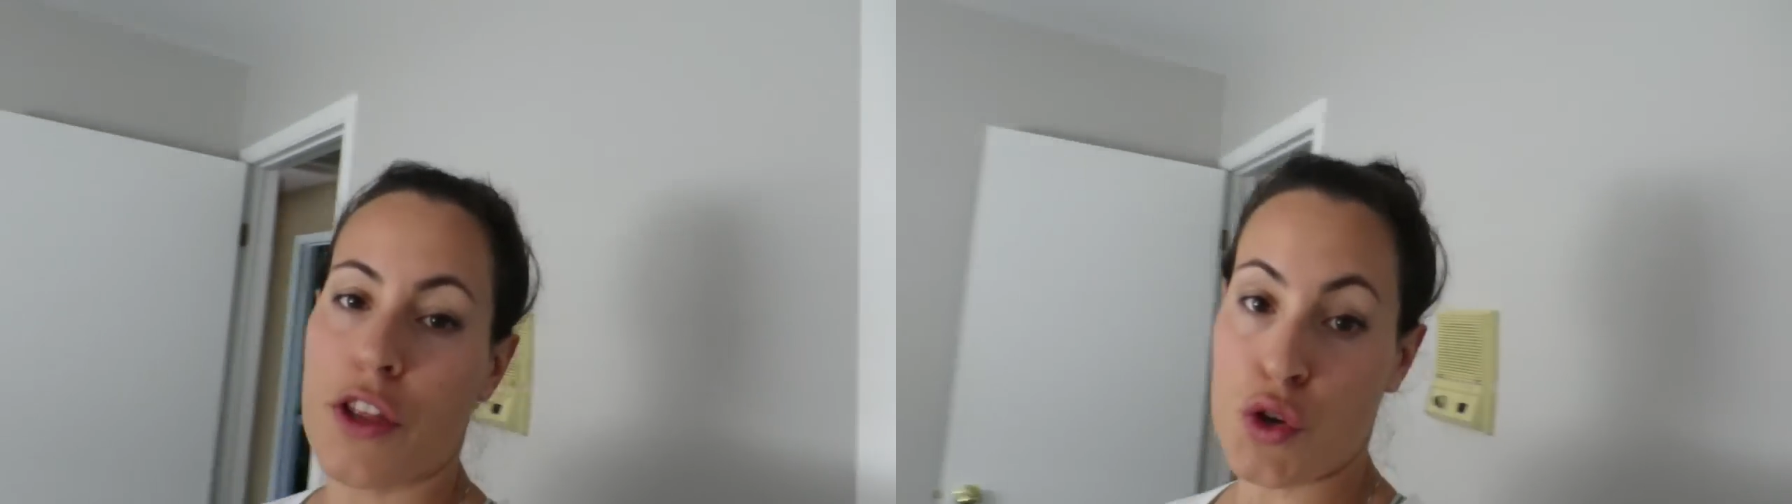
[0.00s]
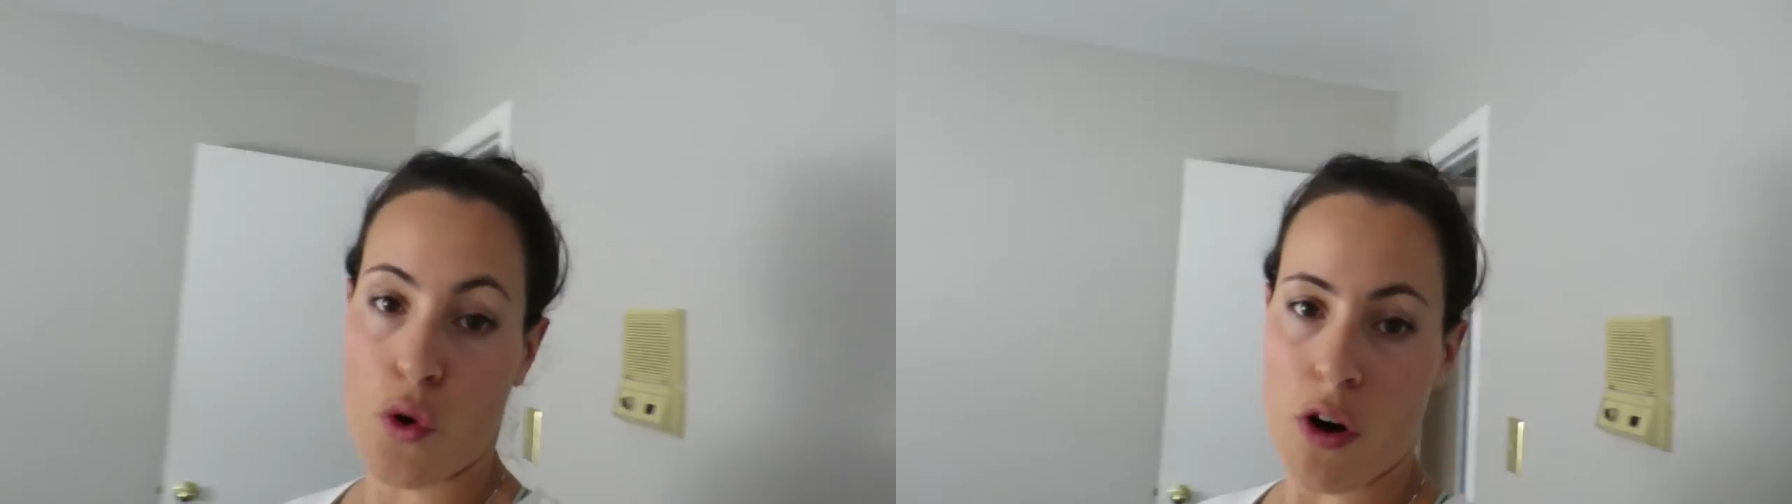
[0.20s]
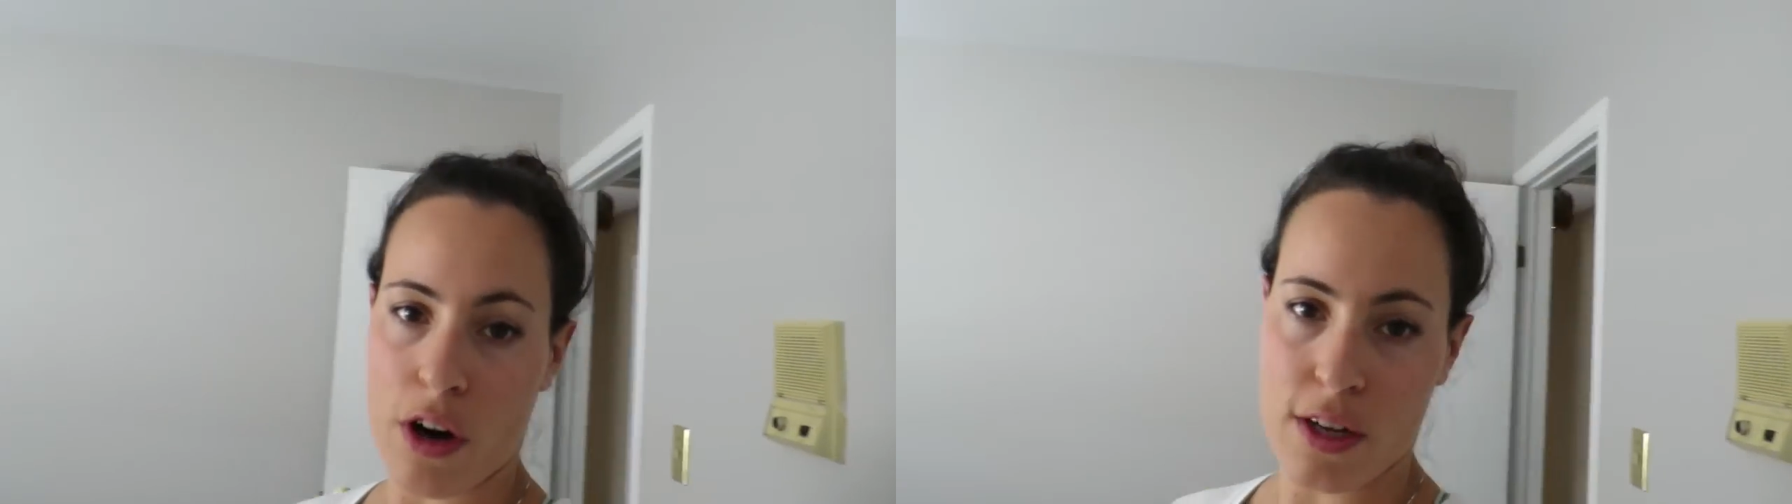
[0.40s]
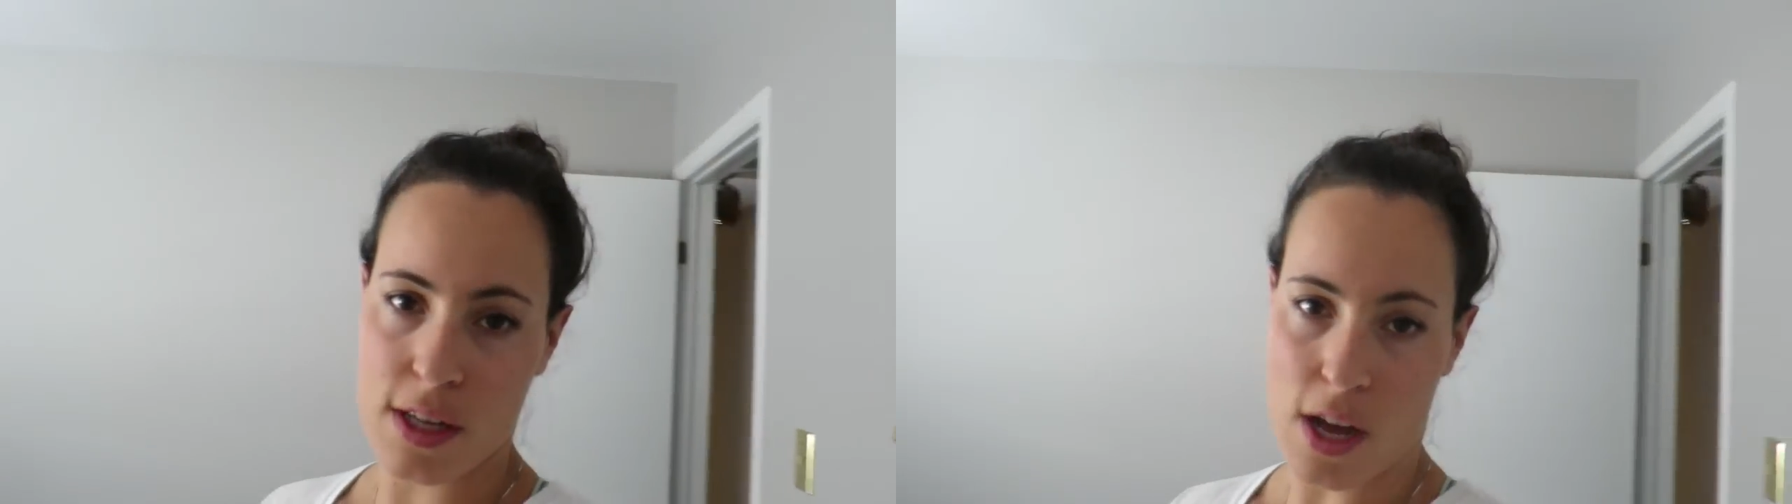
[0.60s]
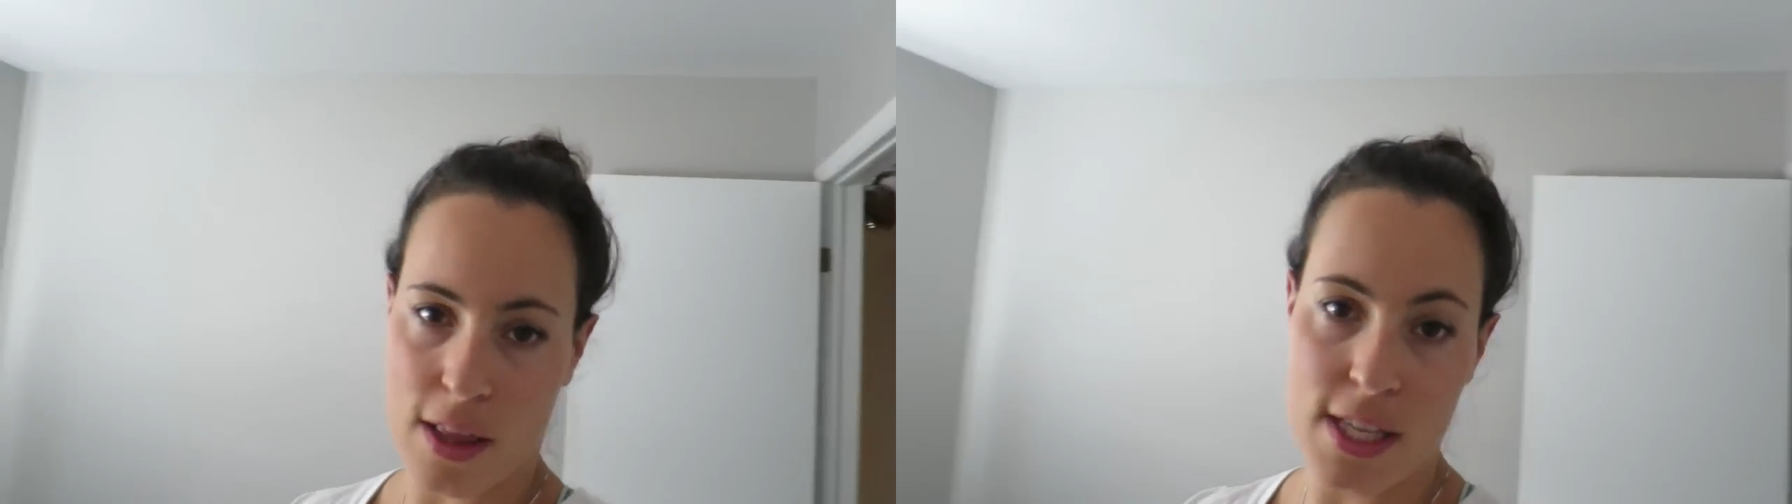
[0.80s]
the
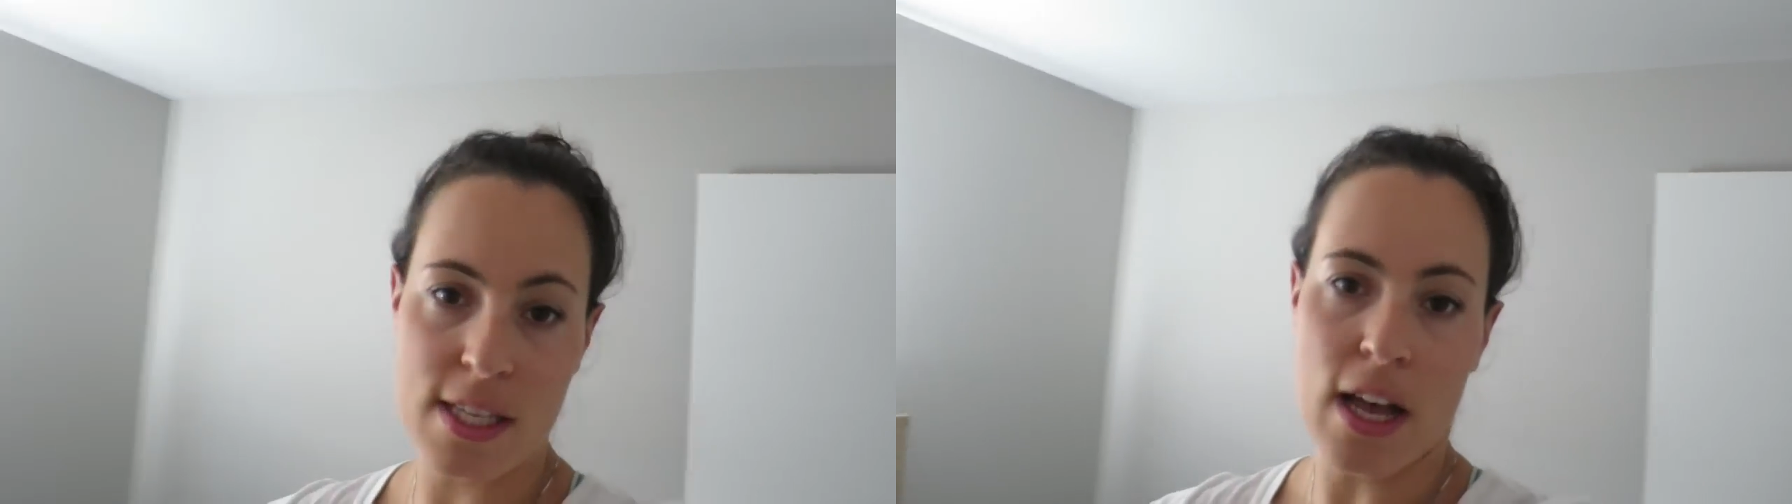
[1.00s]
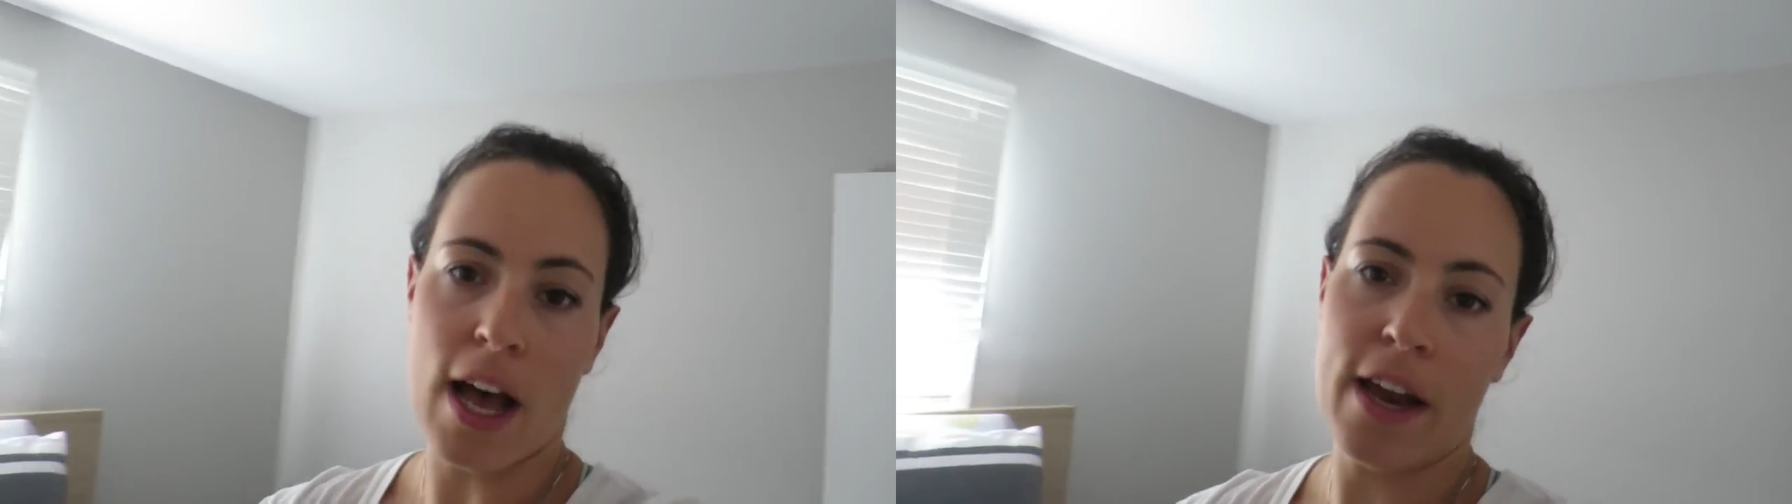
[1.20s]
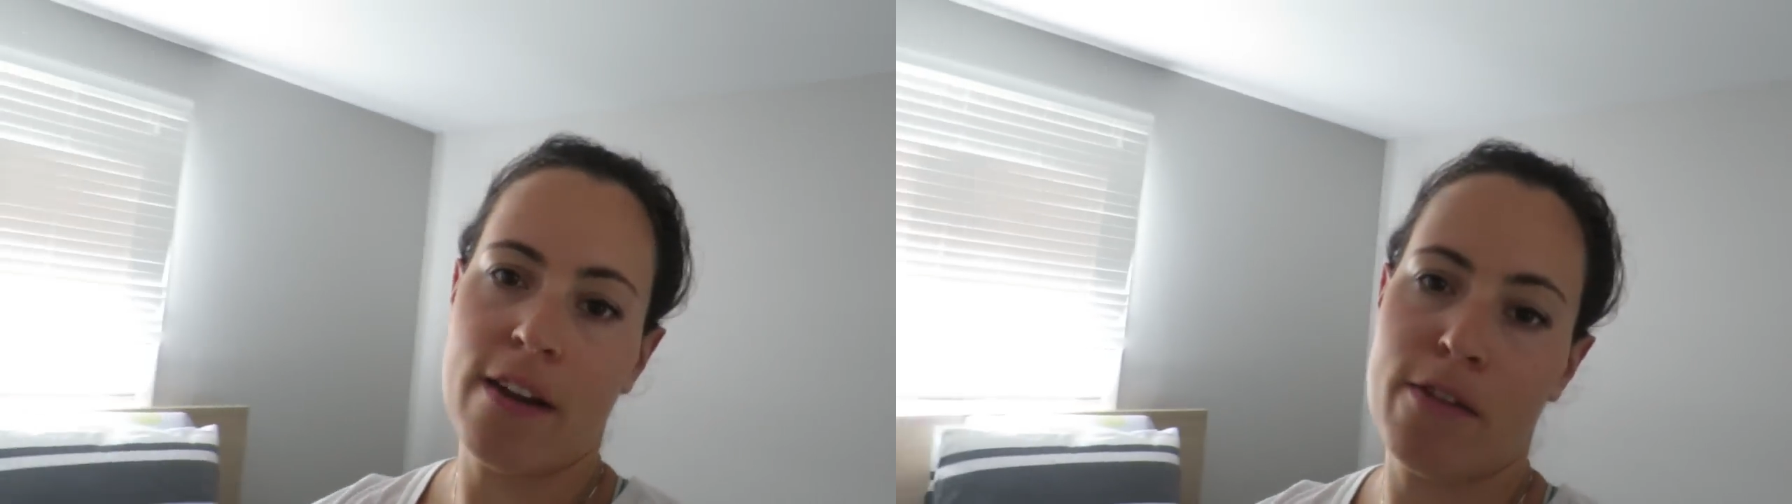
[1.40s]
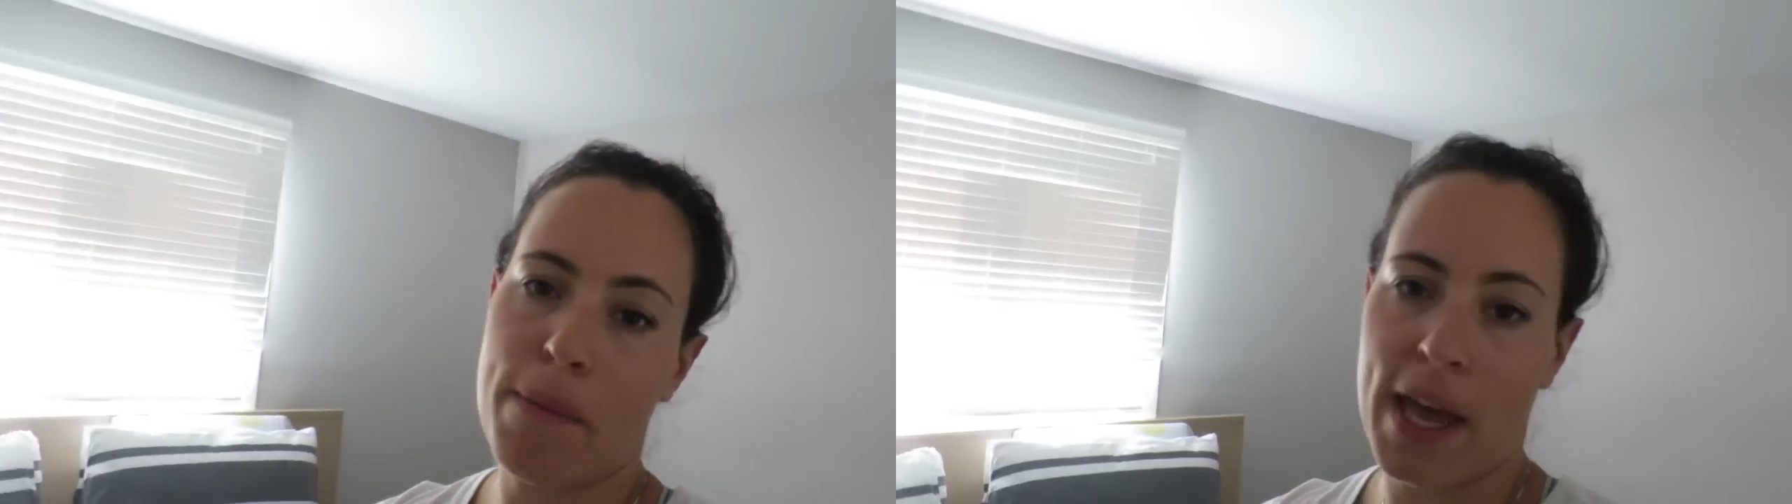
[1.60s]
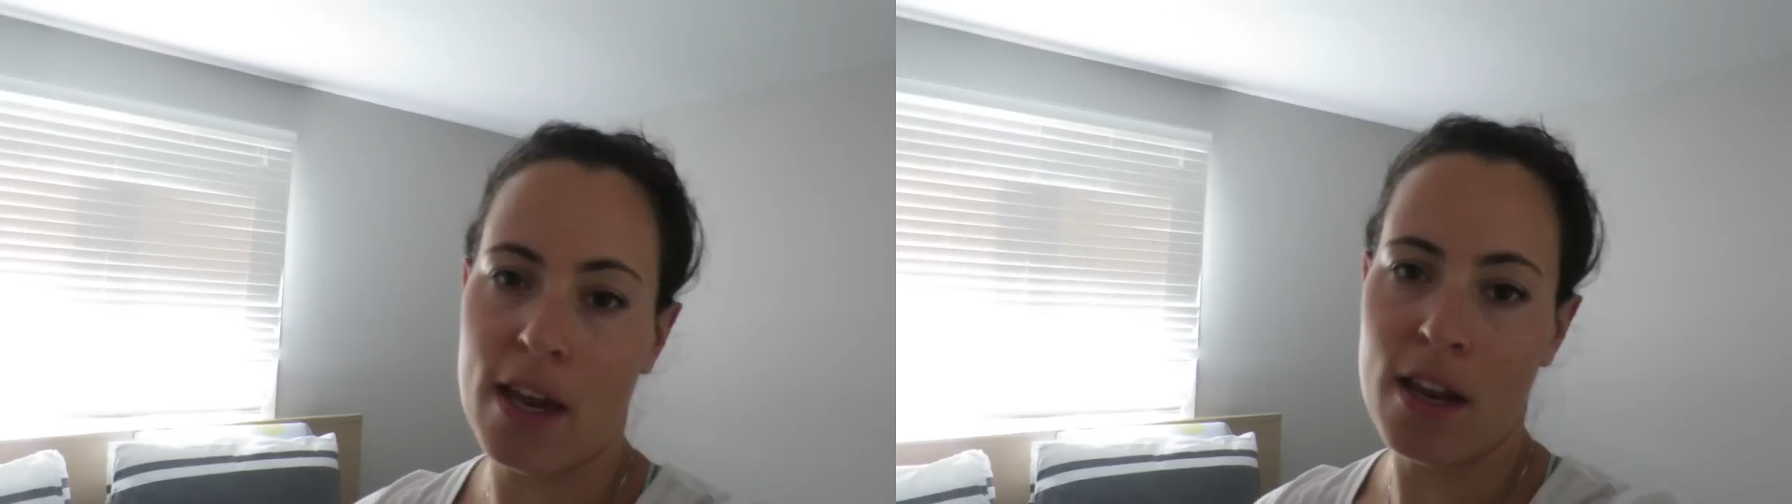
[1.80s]
drawers on the side of the
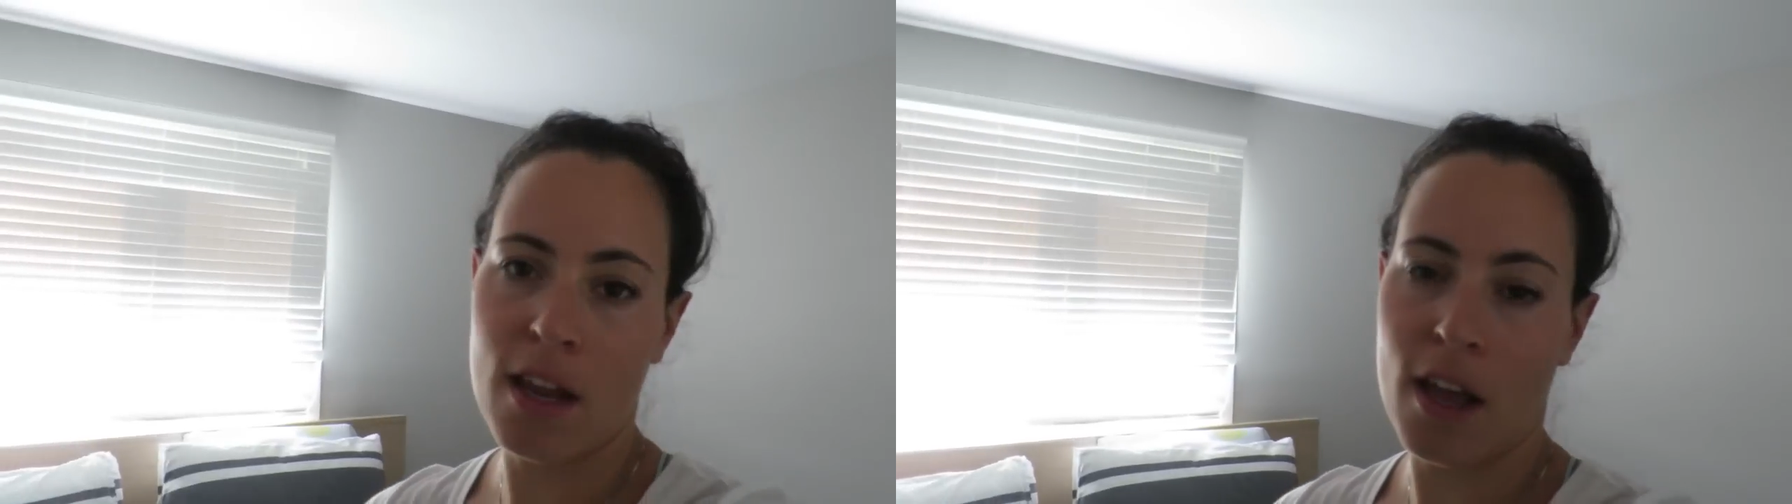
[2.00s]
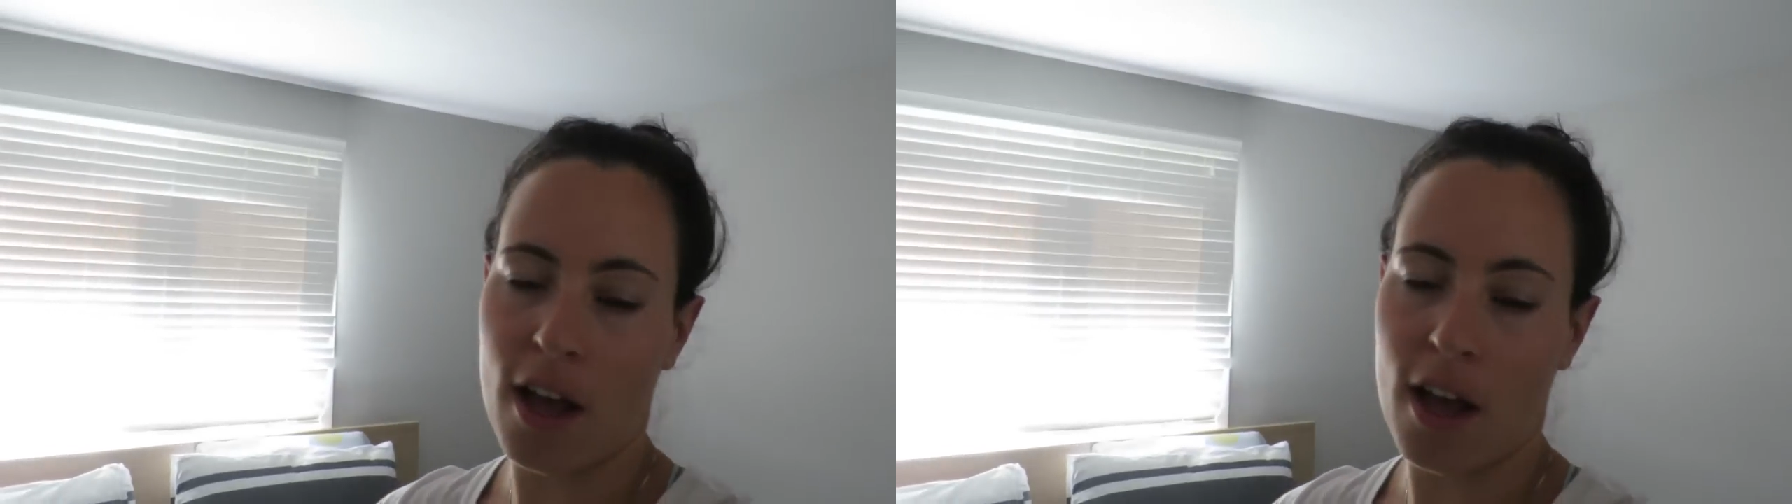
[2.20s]
bed.